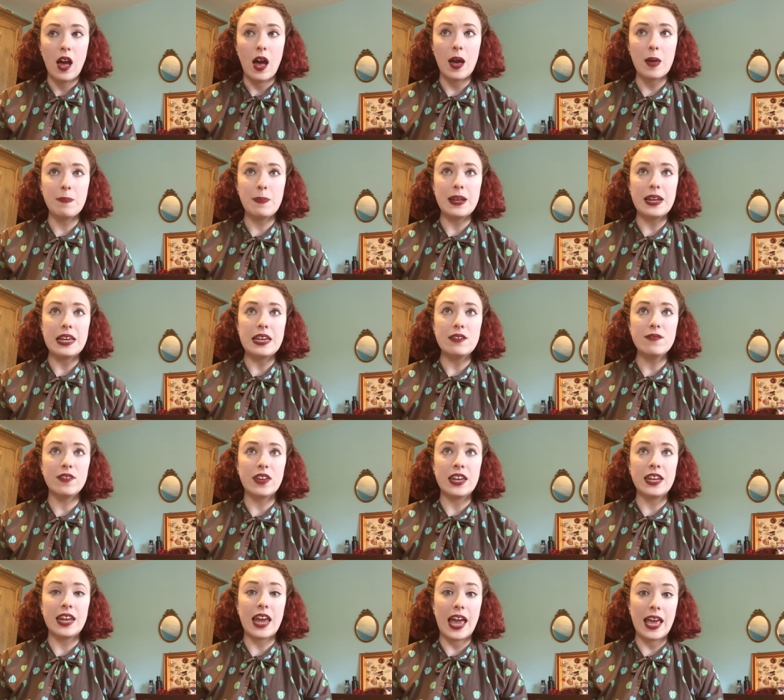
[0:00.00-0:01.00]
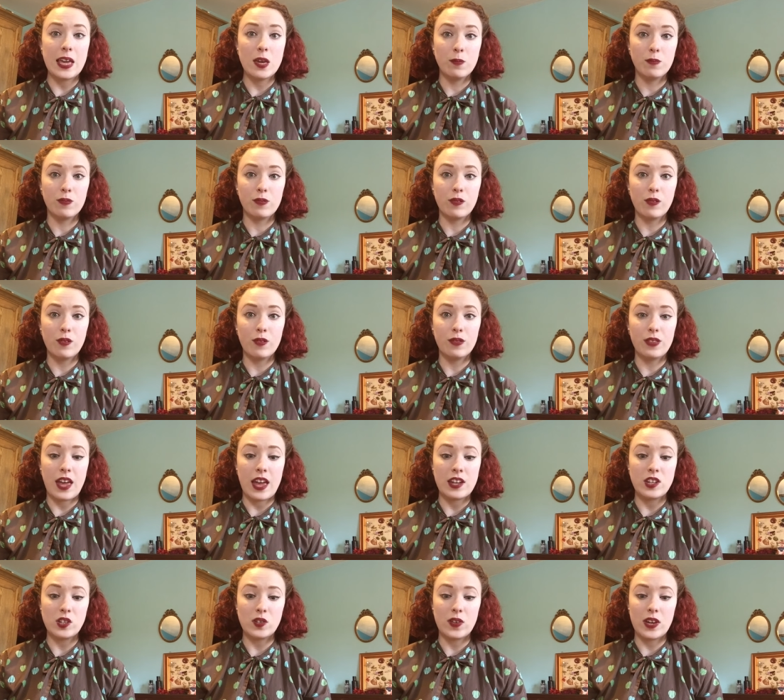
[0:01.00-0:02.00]
I believe in April
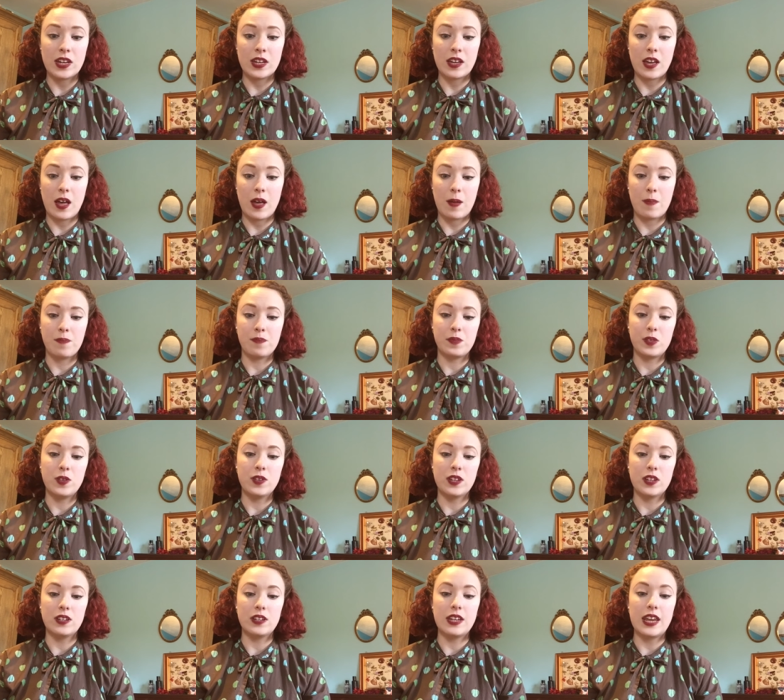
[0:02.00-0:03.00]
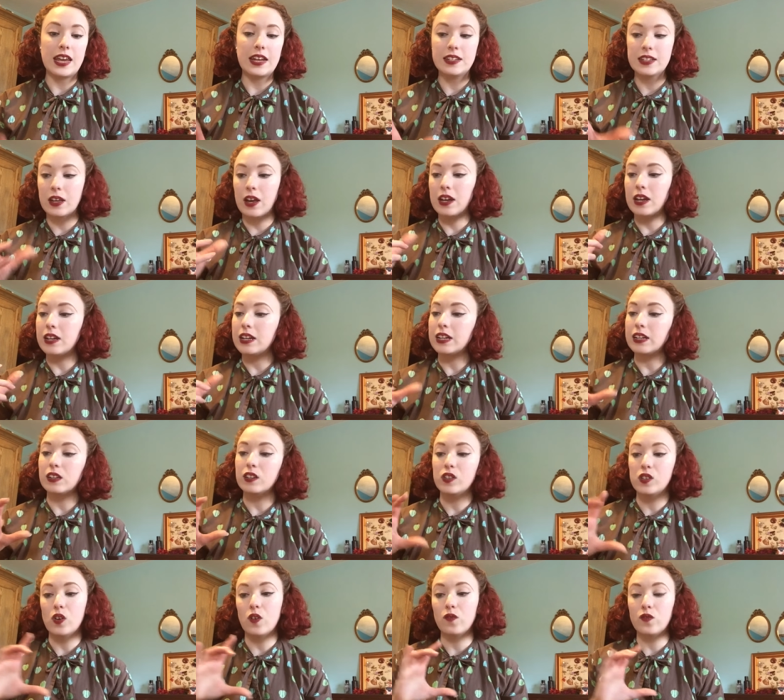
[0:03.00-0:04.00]
they're doing you can knit kind of
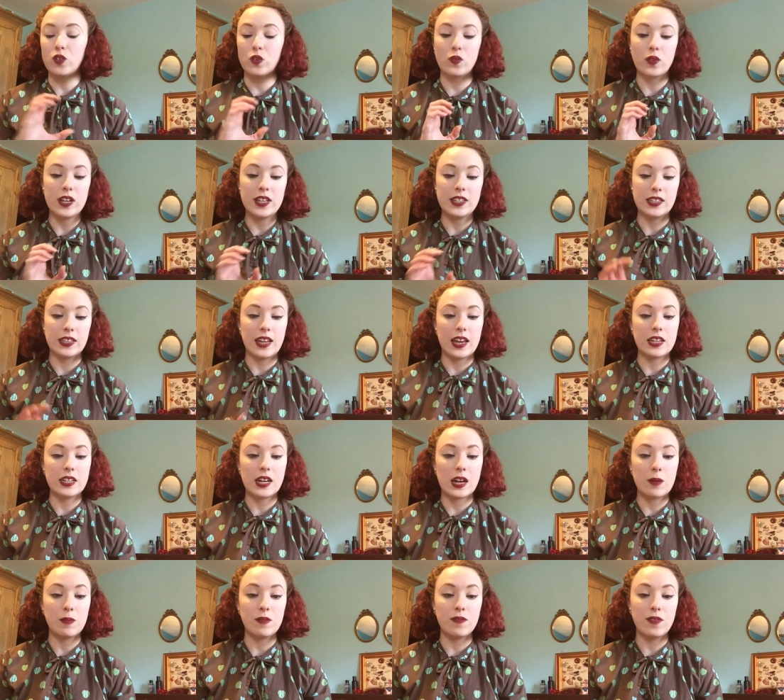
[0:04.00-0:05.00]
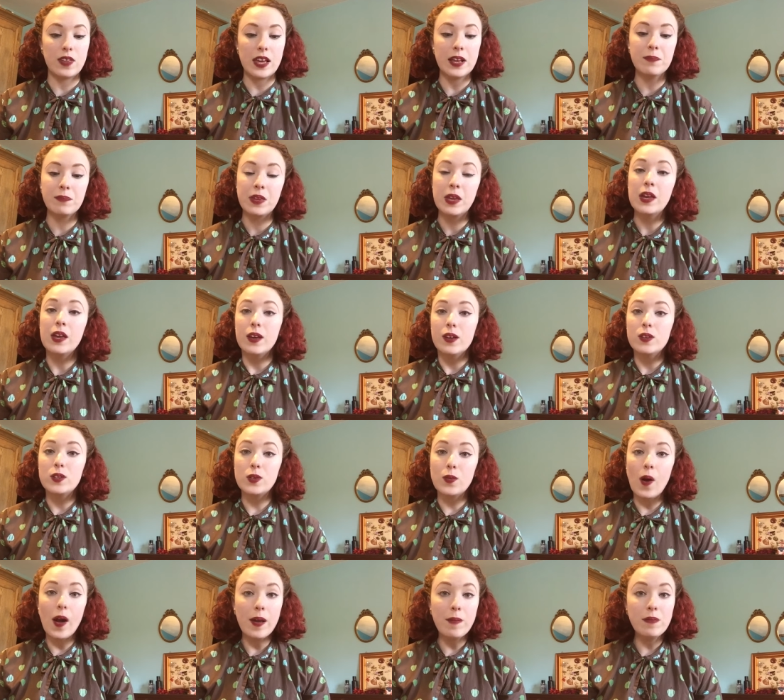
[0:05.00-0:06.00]
little soft toys and that type of thing.
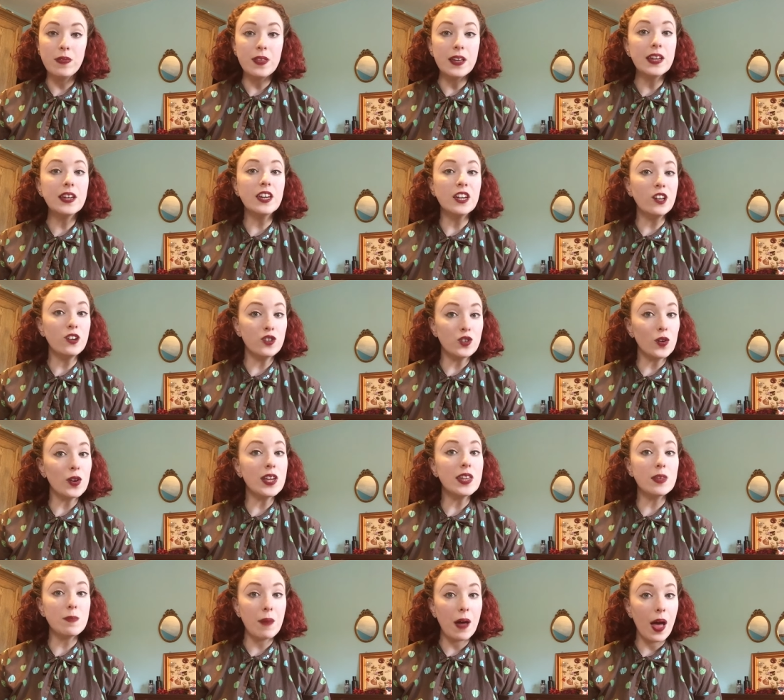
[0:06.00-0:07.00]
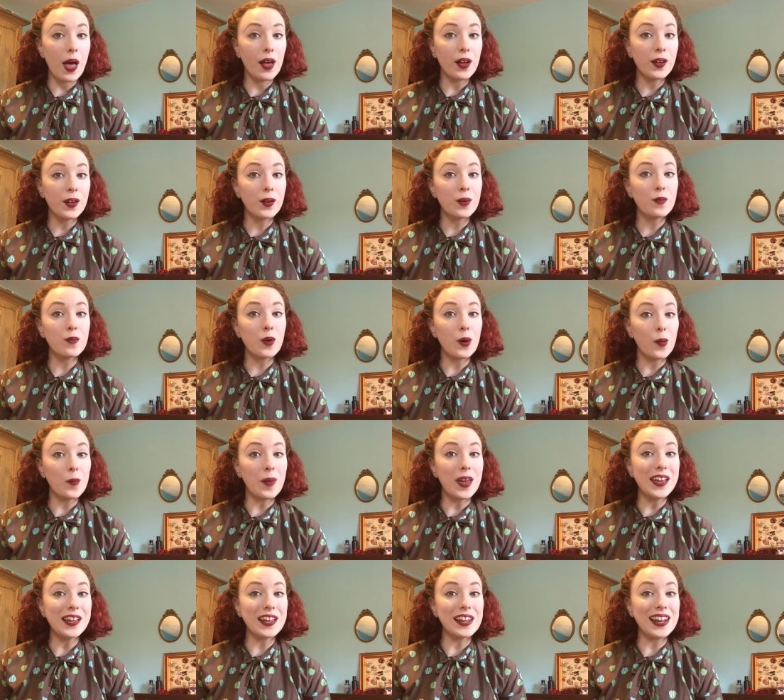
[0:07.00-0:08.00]
So I'm thinking Jolly the Pug will
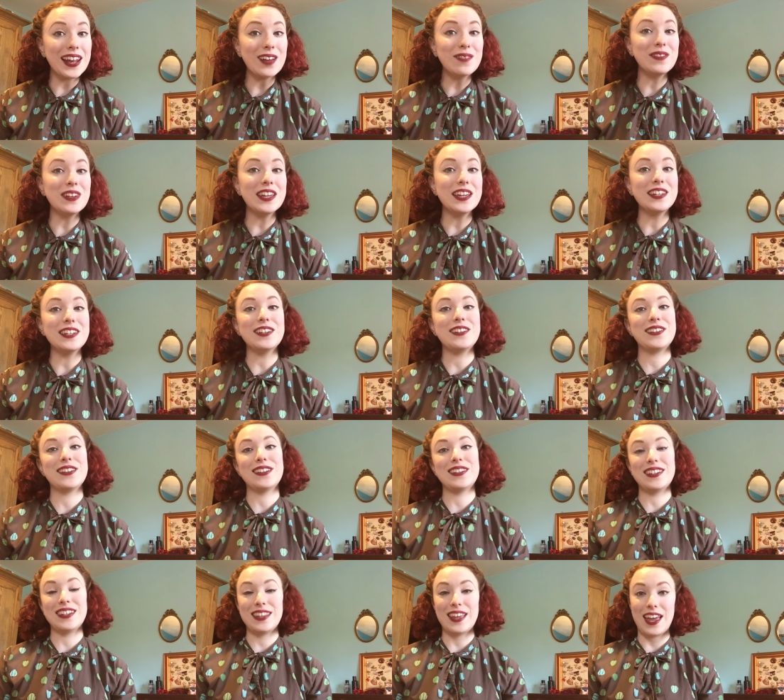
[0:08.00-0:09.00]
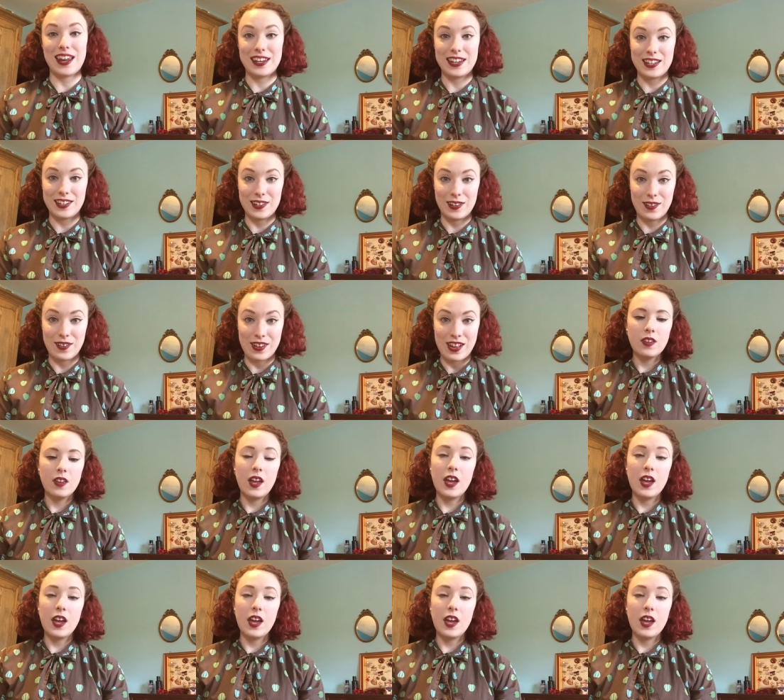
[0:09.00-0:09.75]
make a lovely addition to that knit along.